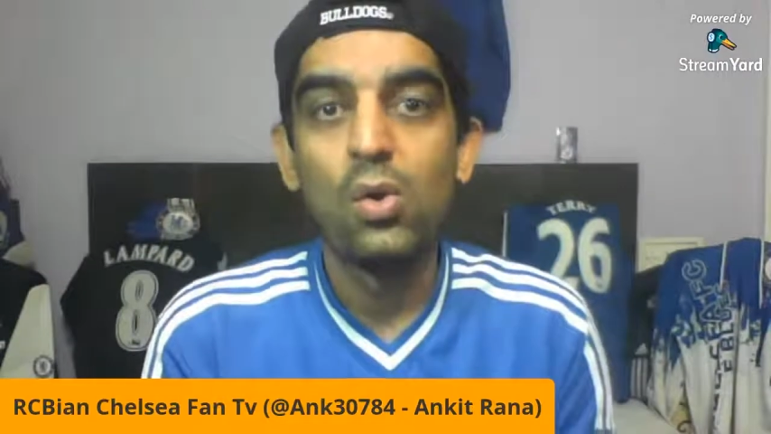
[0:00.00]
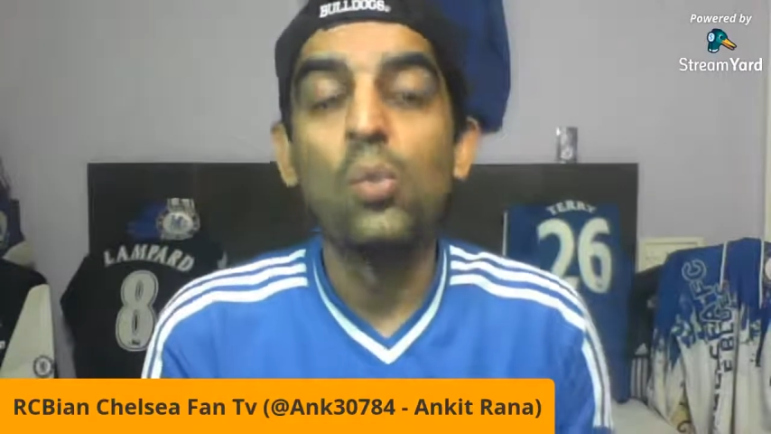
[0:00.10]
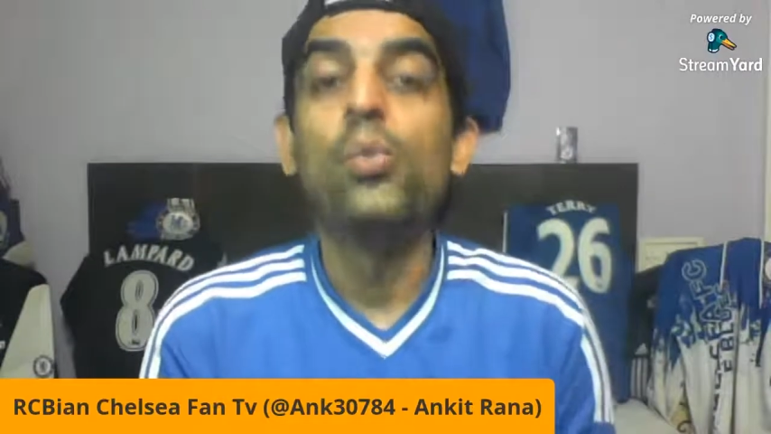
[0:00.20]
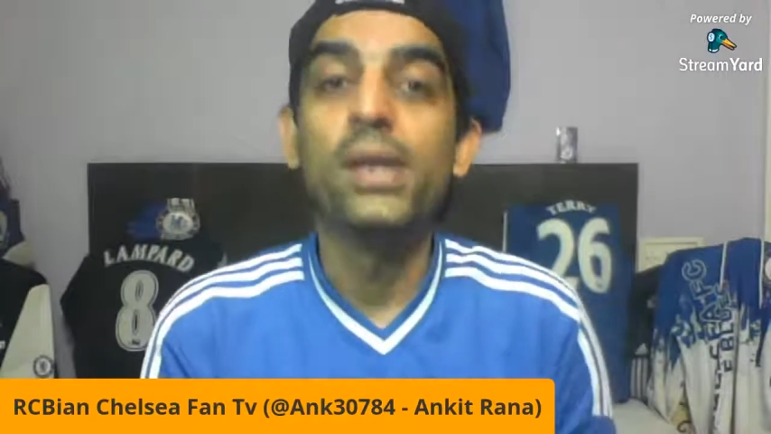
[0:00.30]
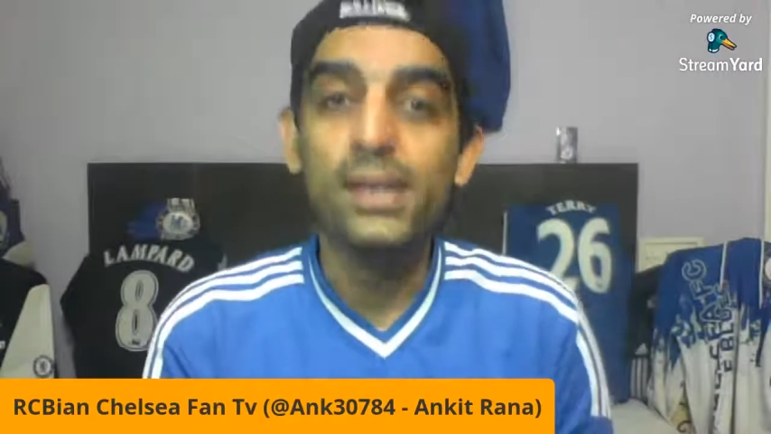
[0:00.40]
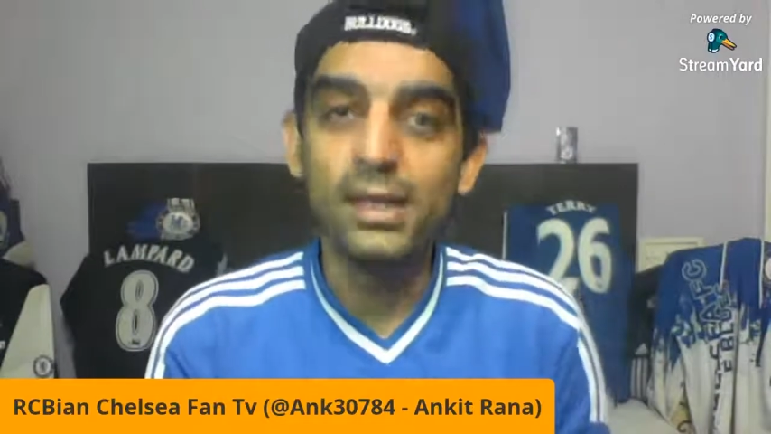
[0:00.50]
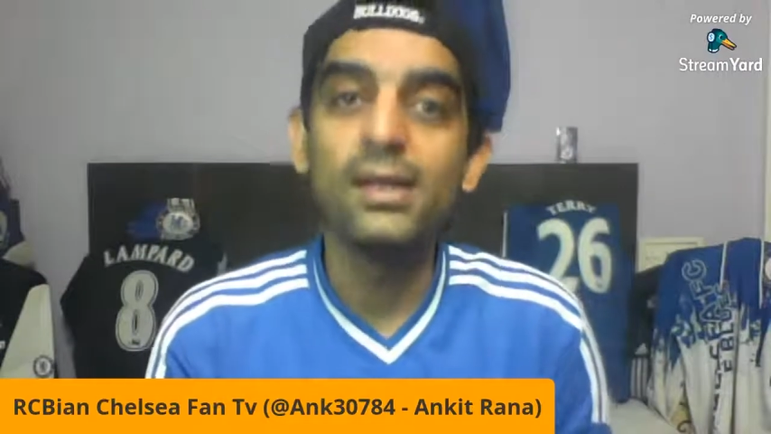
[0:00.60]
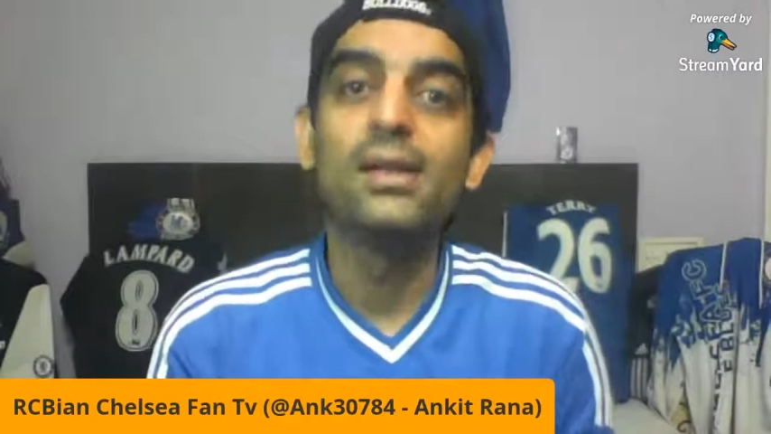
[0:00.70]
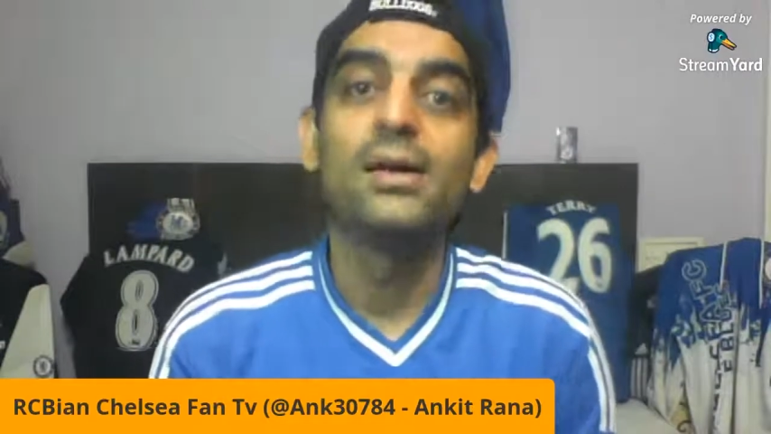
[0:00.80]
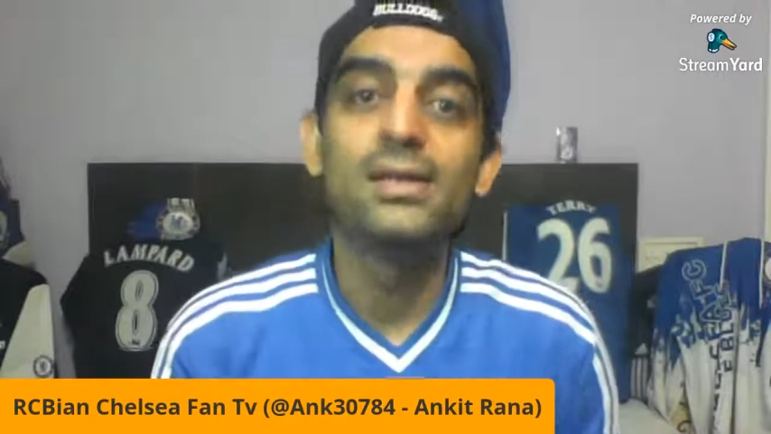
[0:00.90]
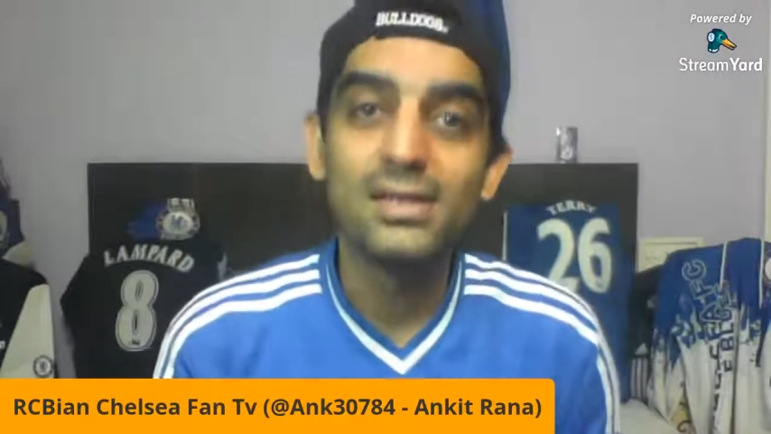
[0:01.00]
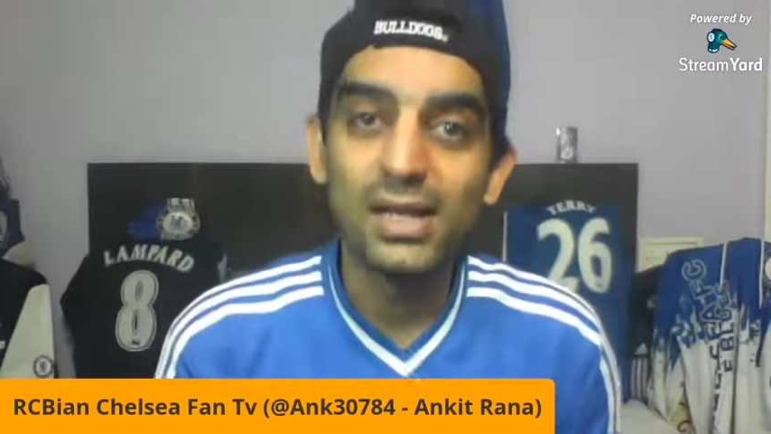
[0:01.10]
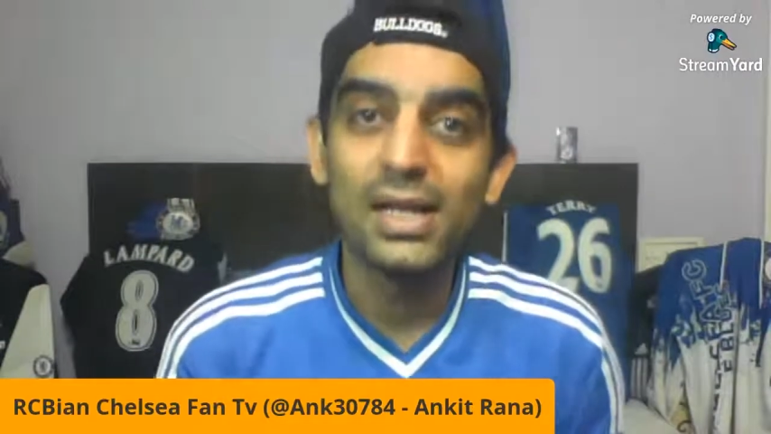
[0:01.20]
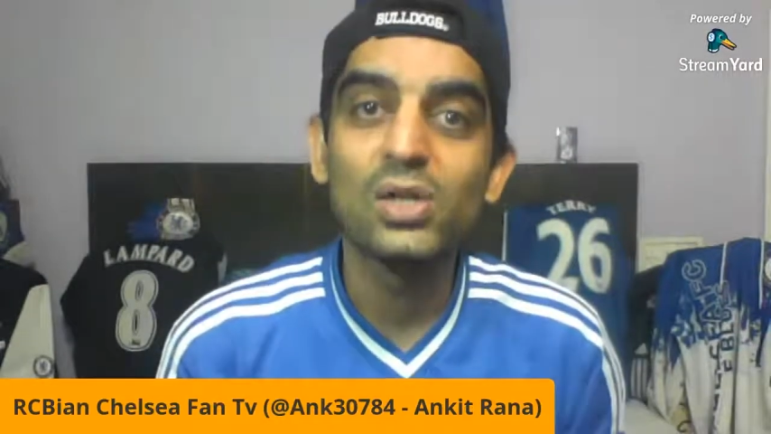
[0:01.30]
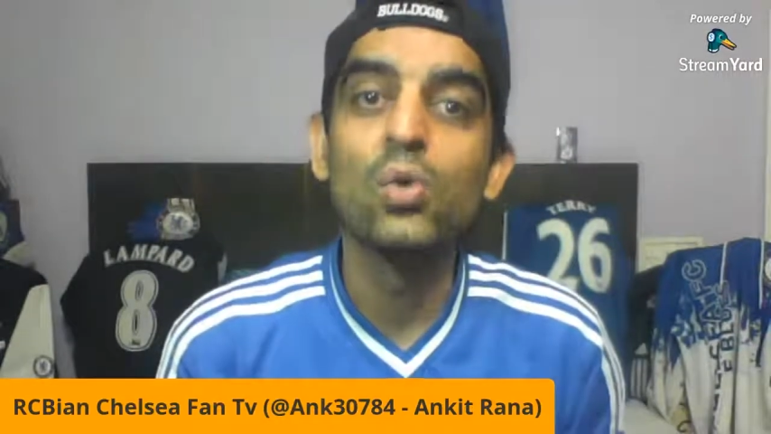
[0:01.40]
We need
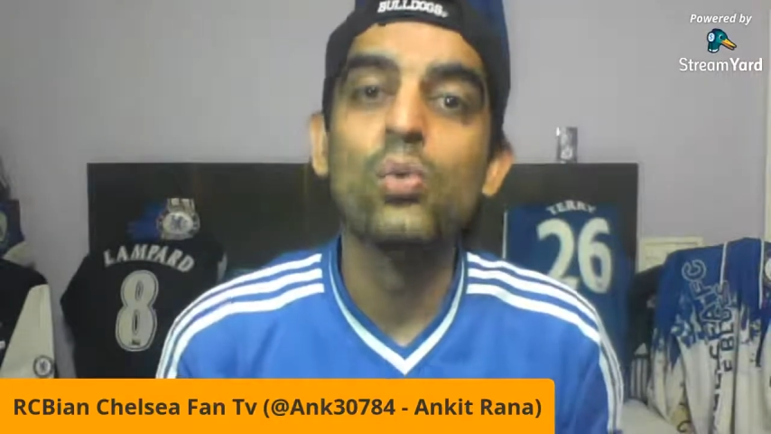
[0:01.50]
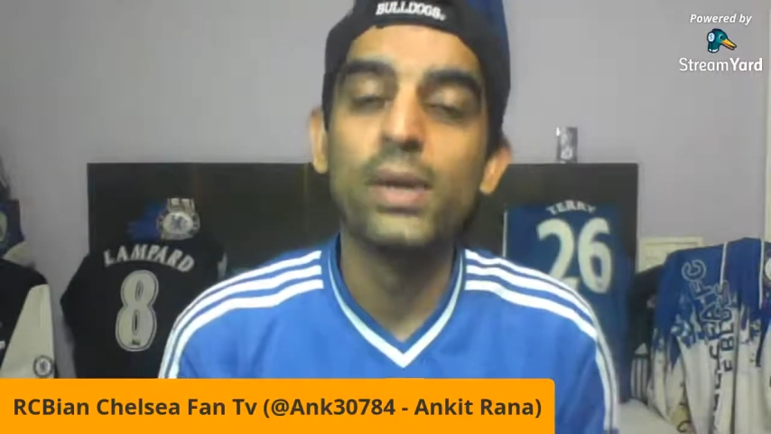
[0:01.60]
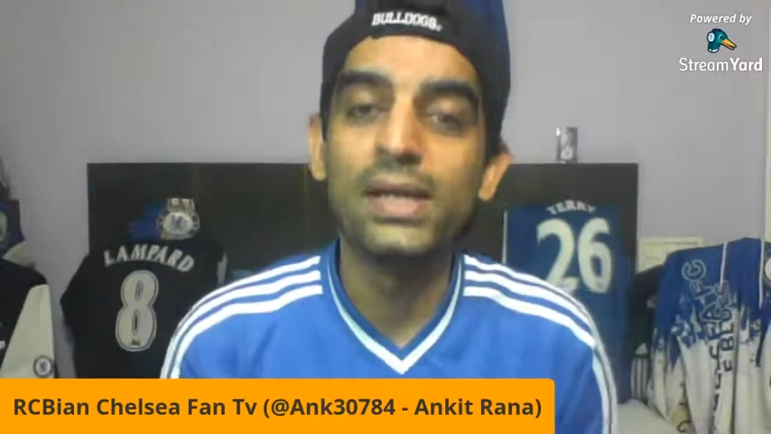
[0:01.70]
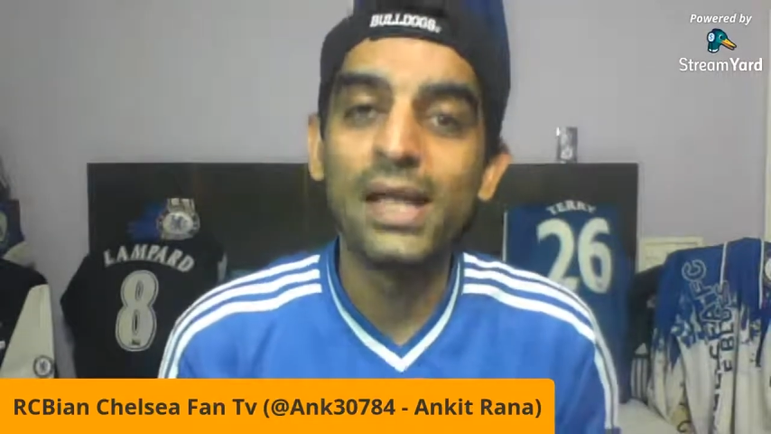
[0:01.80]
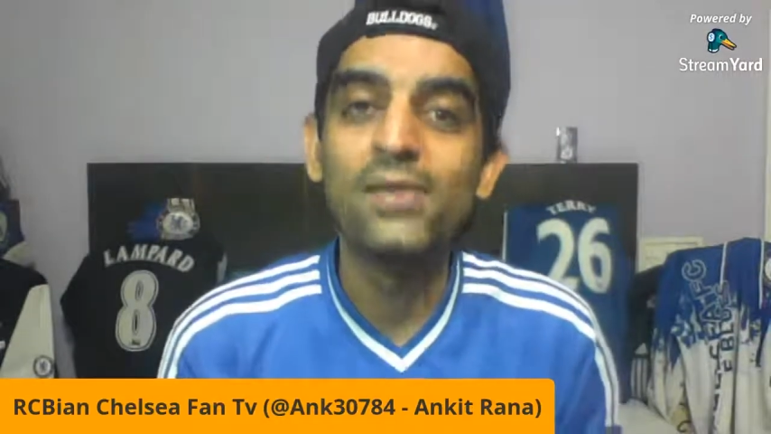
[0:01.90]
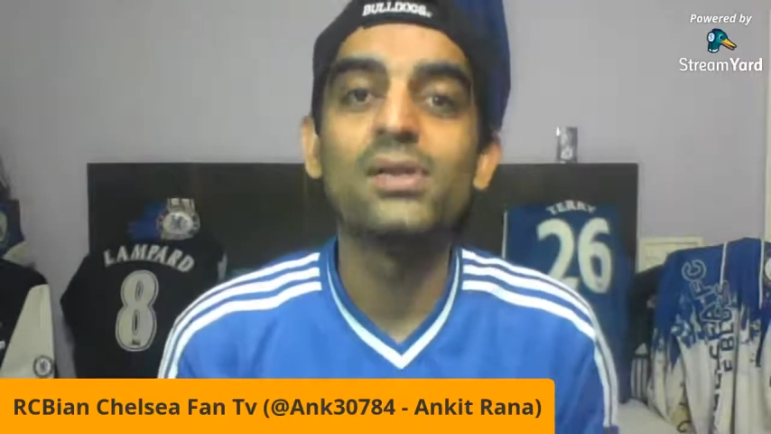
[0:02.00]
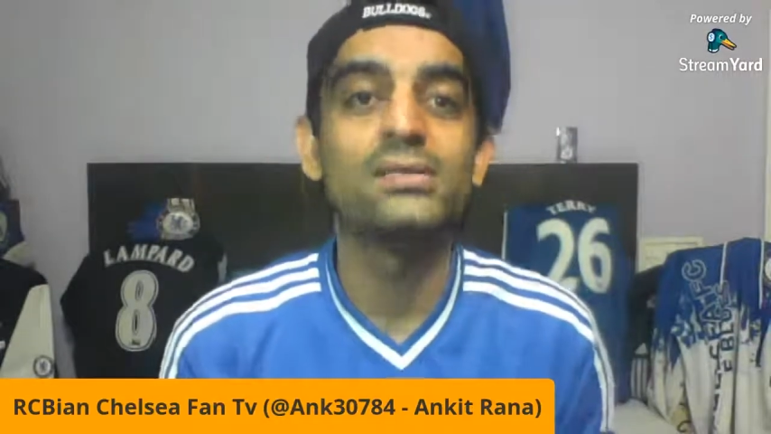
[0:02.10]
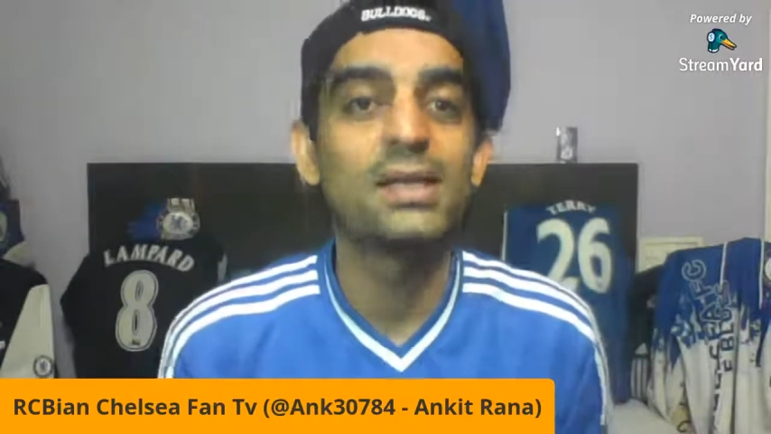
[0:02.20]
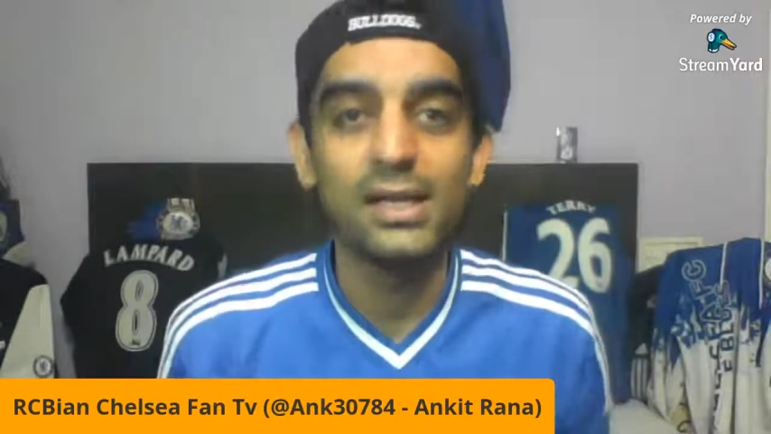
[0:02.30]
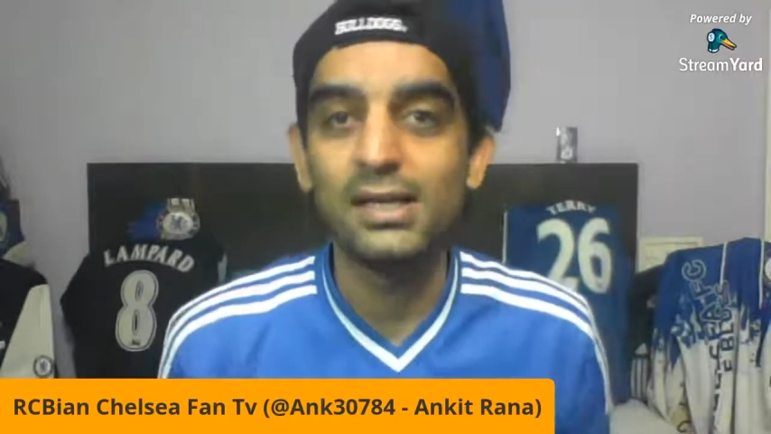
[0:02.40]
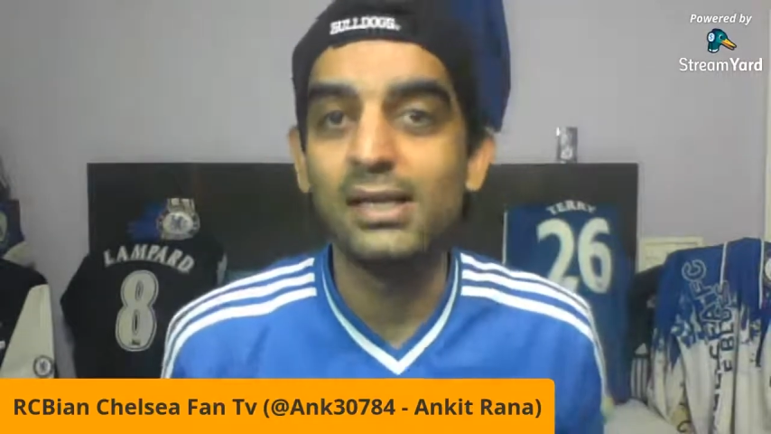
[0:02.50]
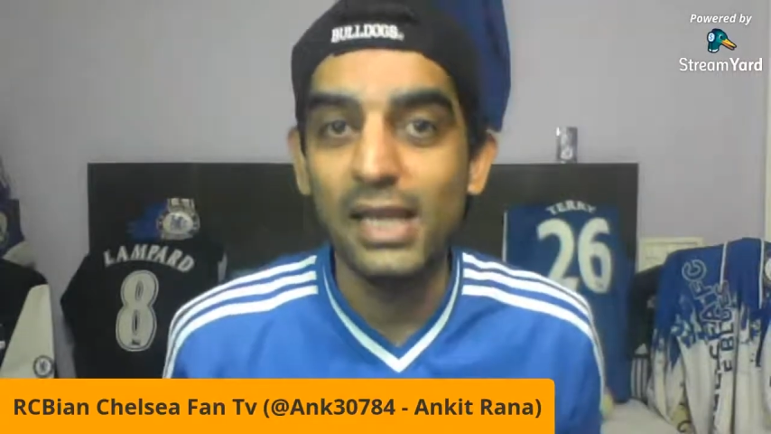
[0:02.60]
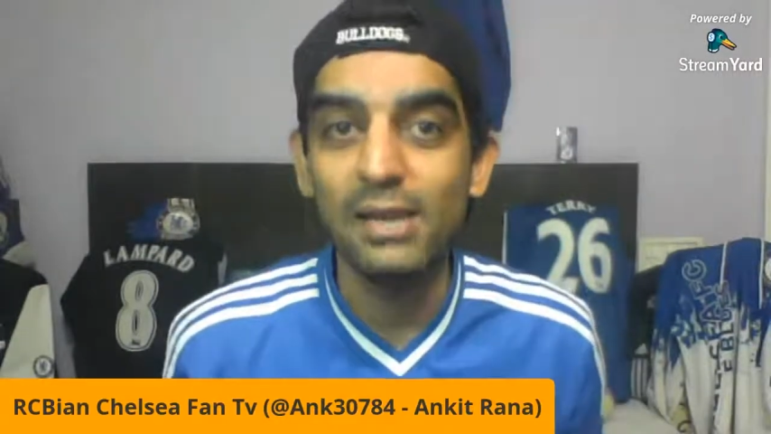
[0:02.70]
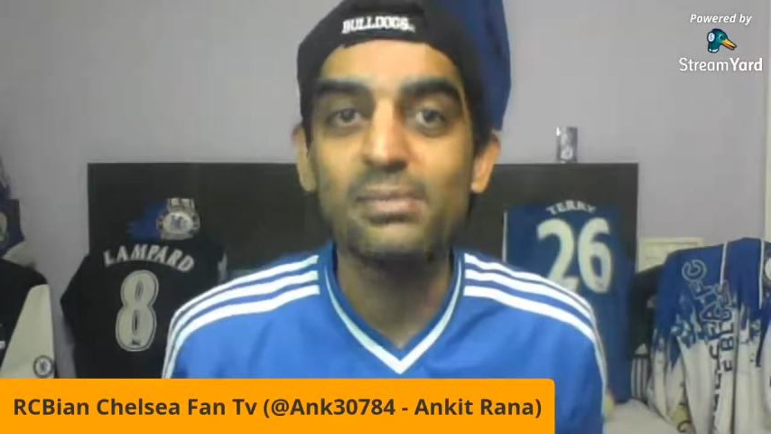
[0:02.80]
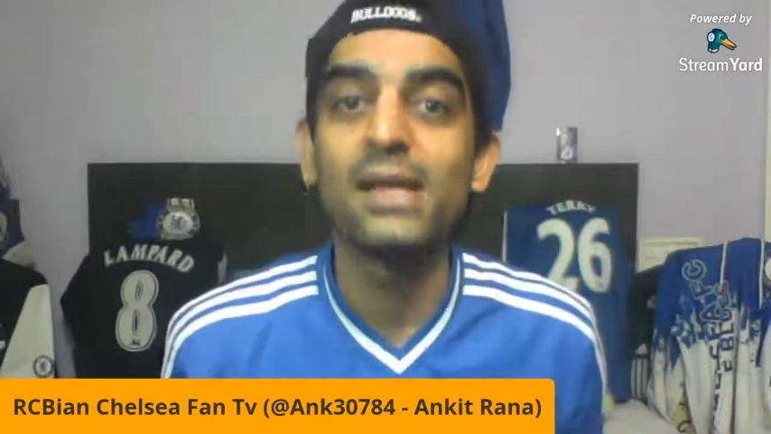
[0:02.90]
to win every second game.